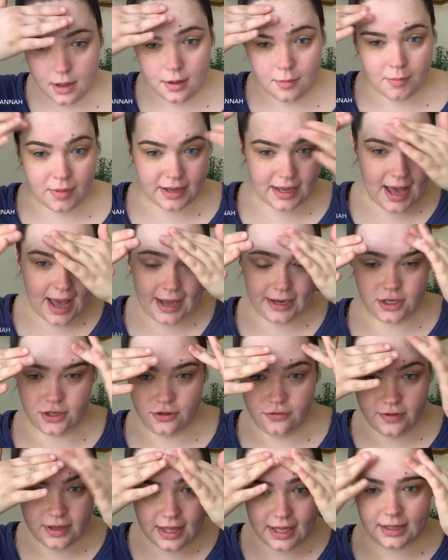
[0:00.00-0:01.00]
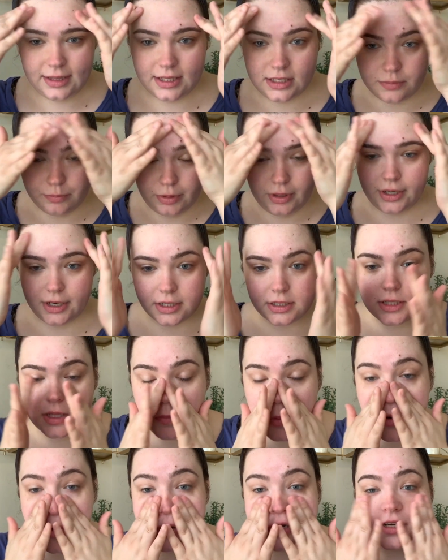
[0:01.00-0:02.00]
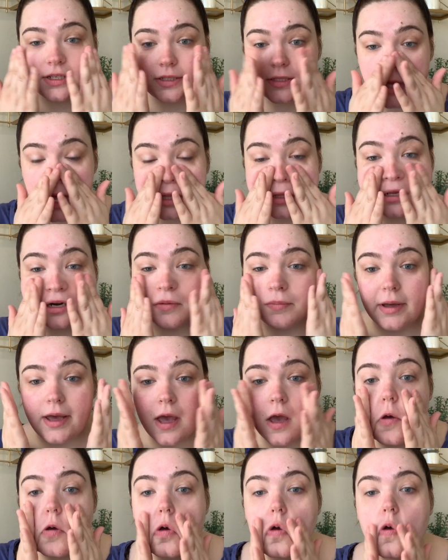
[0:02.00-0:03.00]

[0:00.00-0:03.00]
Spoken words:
But yeah, I do feel like this blurs the pores a little bit,